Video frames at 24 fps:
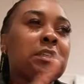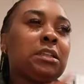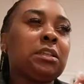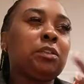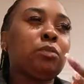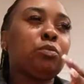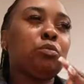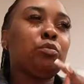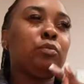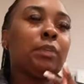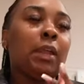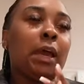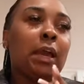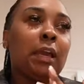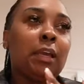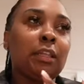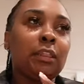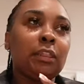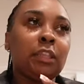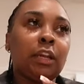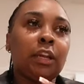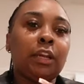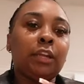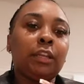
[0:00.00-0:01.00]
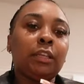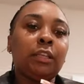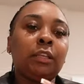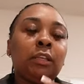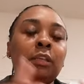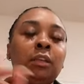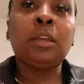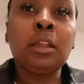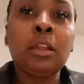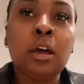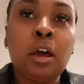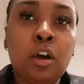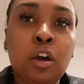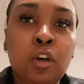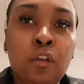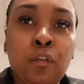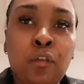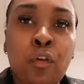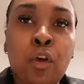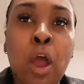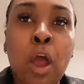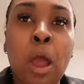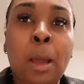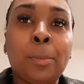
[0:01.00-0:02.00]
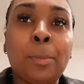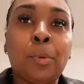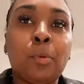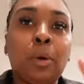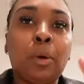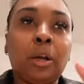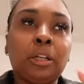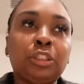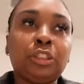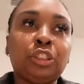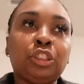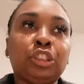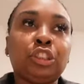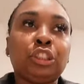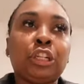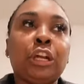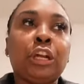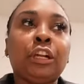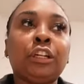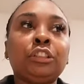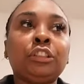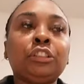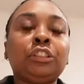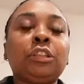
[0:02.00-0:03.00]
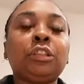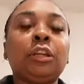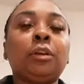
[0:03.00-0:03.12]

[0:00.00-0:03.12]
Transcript: to nine thirty. Get off, I'm gonna watch church,